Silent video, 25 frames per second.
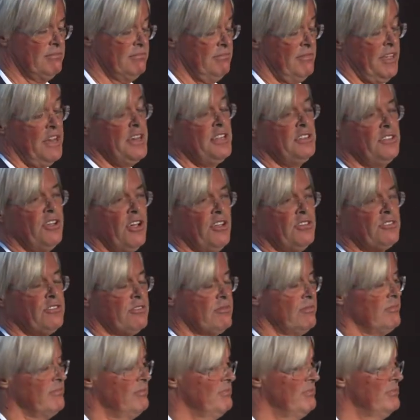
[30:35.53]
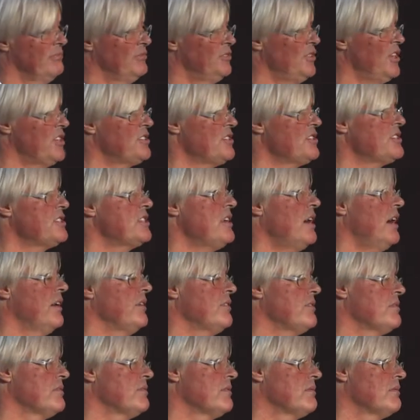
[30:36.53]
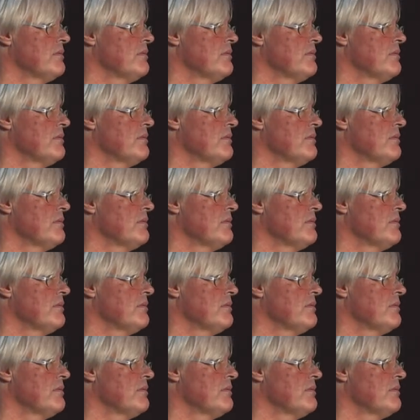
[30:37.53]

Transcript: And it does the exercise.